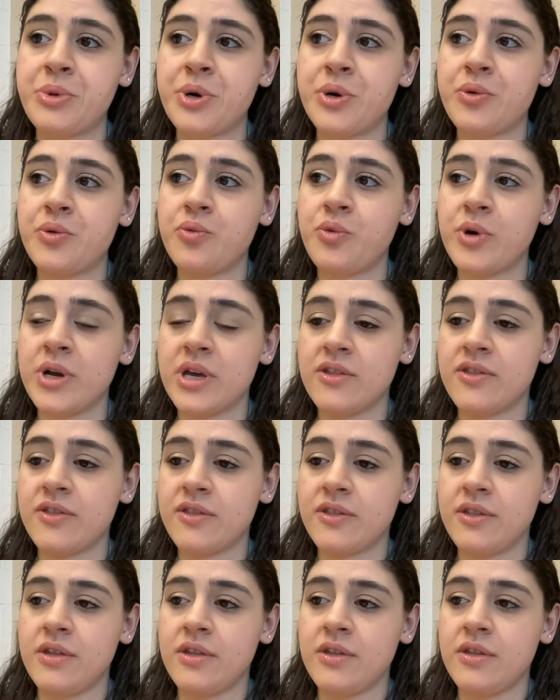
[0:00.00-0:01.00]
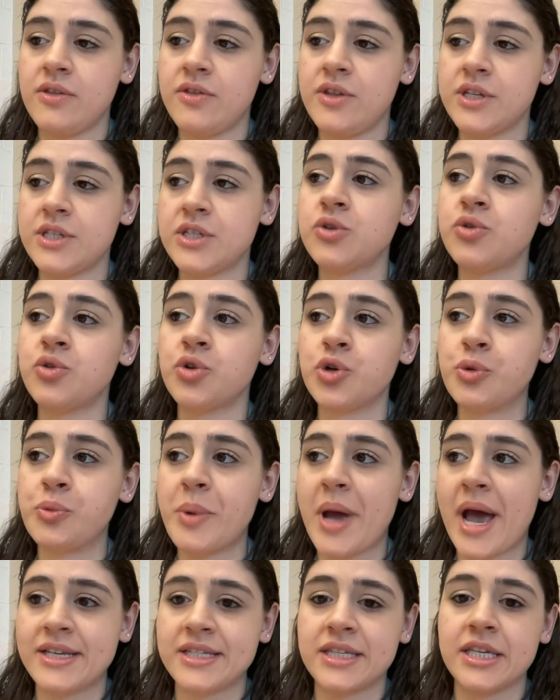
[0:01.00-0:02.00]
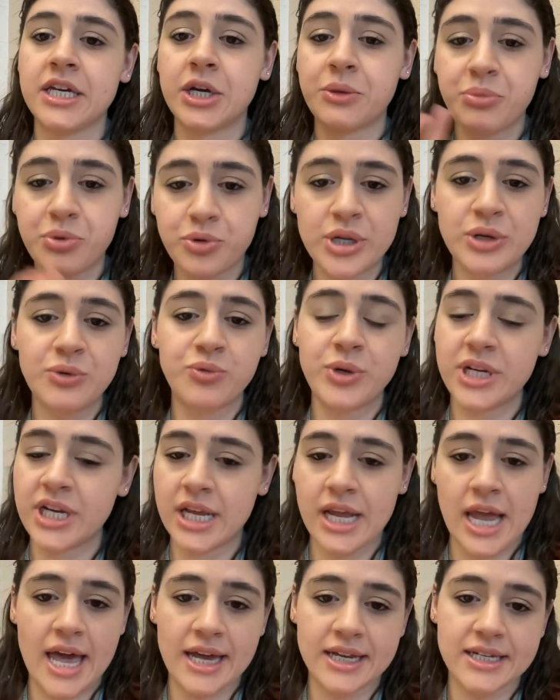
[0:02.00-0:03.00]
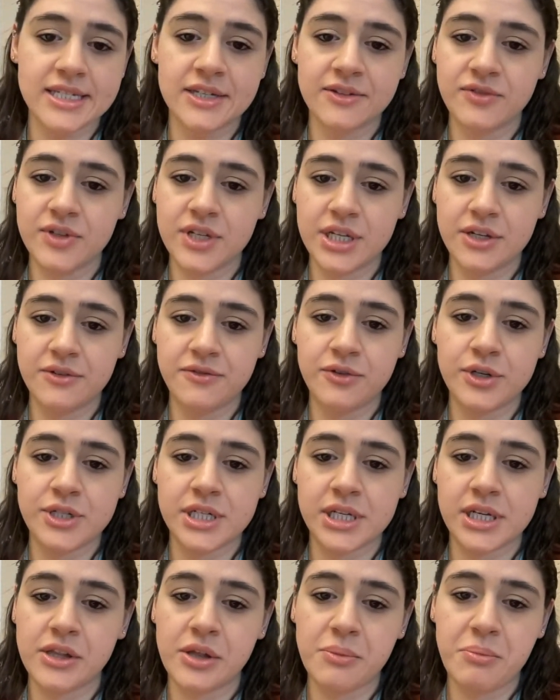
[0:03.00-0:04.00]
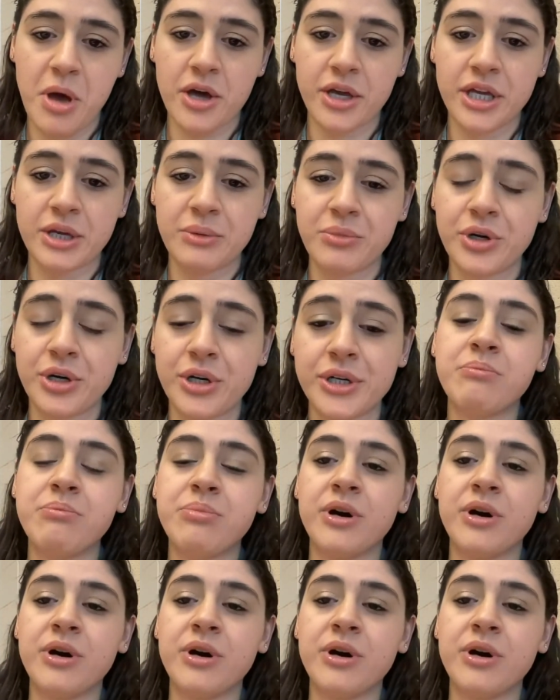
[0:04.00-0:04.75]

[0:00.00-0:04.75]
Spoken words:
with this group as like a pre-reading activity for To Kill a Mockingbird.